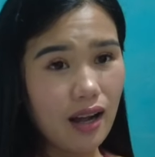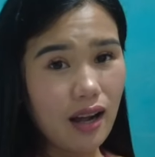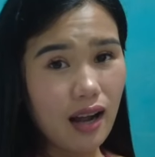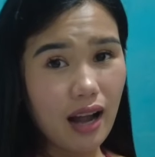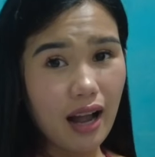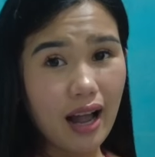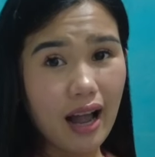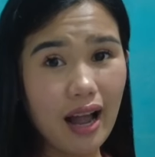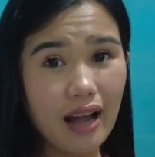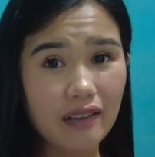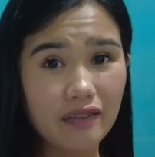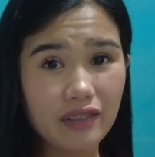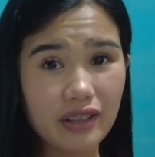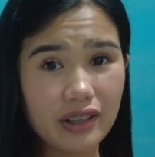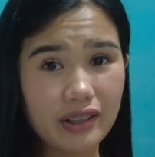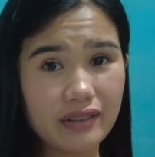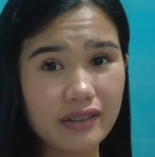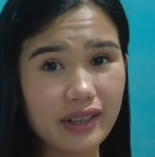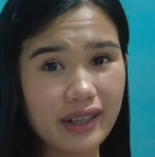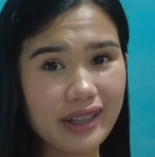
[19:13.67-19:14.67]
Have a
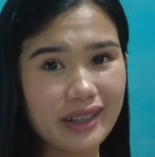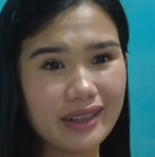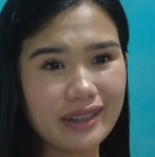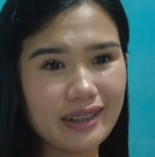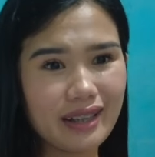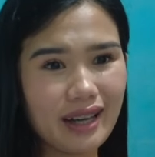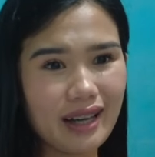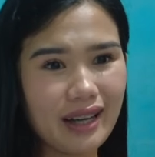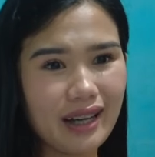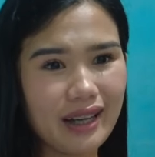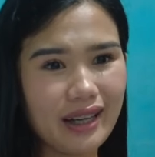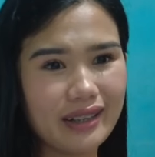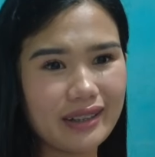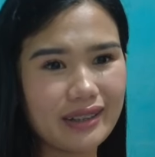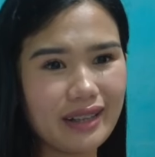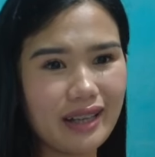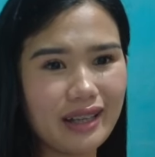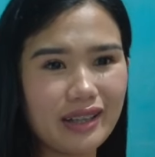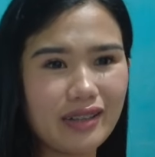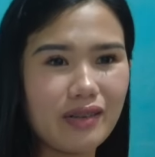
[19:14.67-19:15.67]
great night.
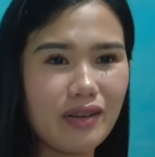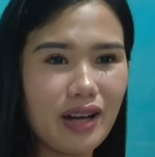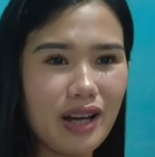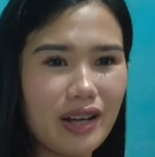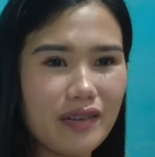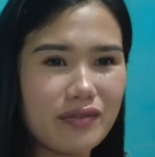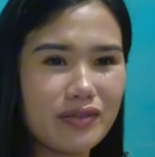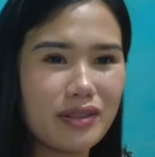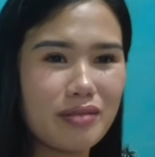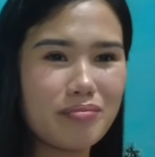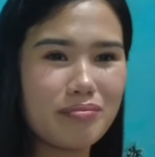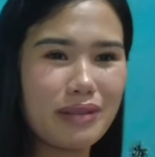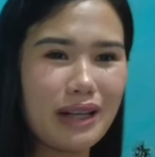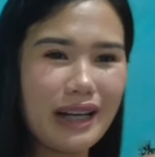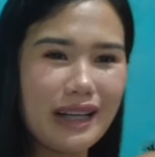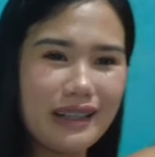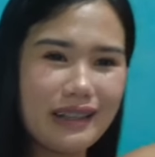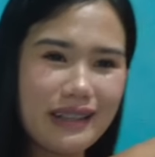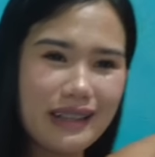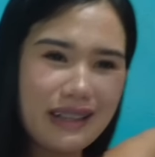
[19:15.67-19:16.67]
Thank you,
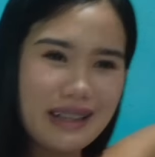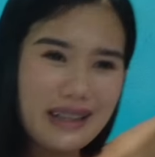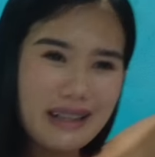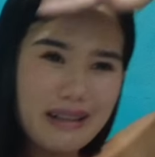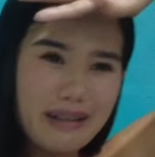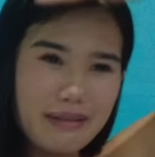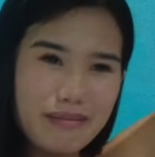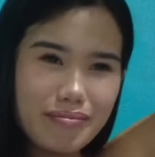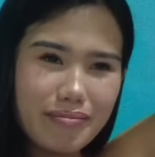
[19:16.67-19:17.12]
everybody.